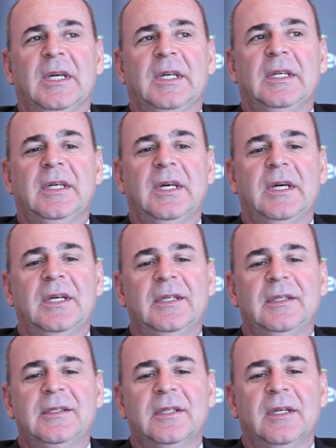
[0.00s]
Yeah,
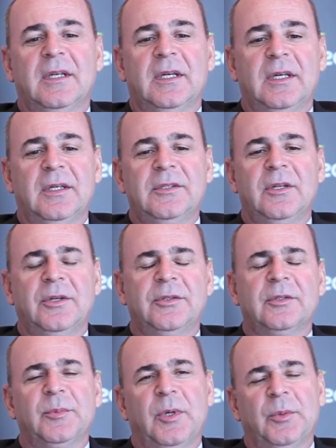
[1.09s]
it's not
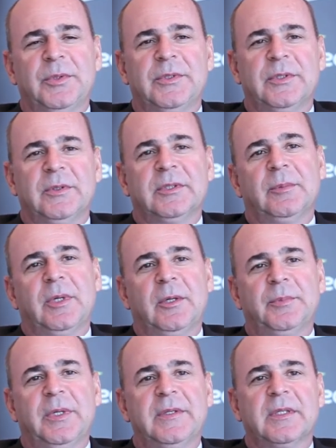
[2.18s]
just about Brazil. It's
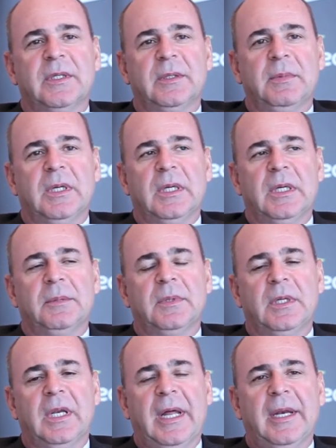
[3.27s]
about basically
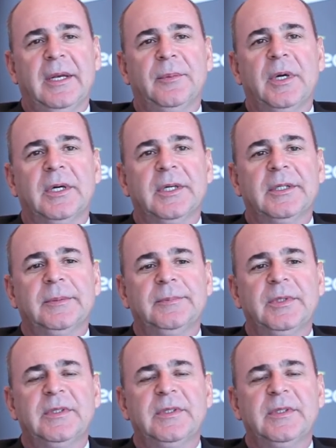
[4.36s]
Latin America.